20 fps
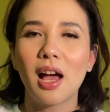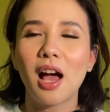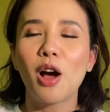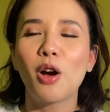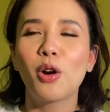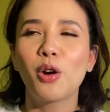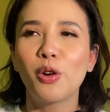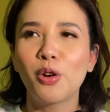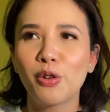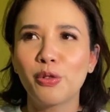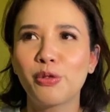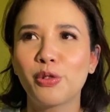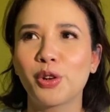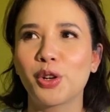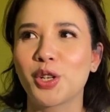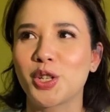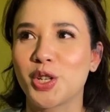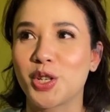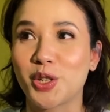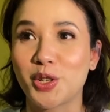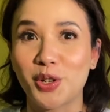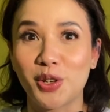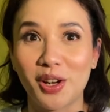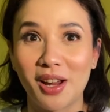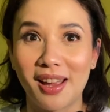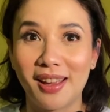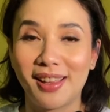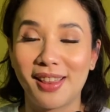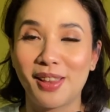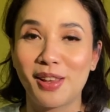Ako, for
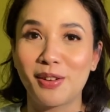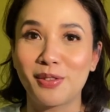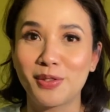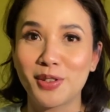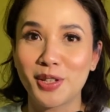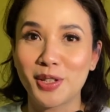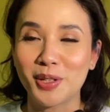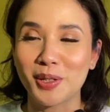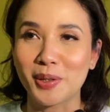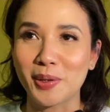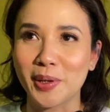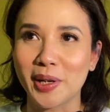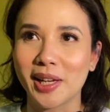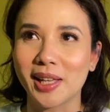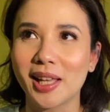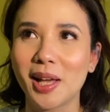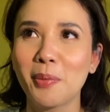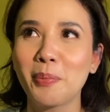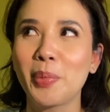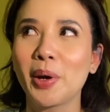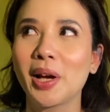sure, I love to do it. Ang